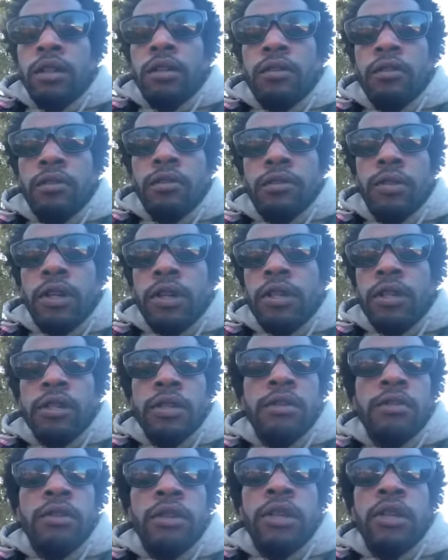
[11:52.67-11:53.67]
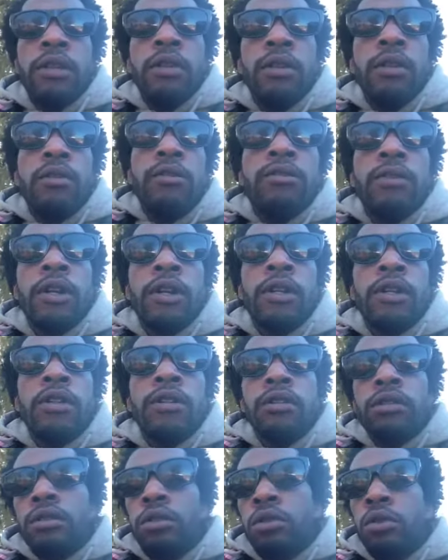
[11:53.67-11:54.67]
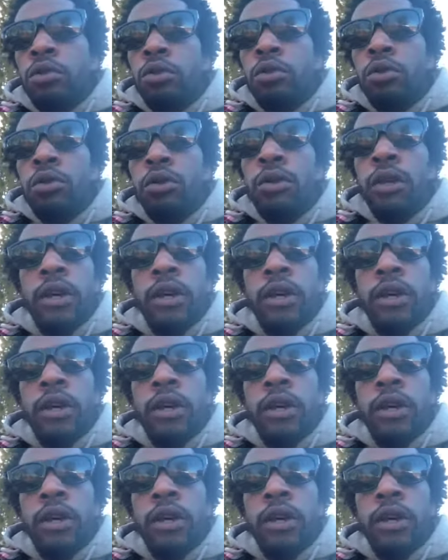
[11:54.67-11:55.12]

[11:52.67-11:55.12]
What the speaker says: Fuck this video. Fuck you,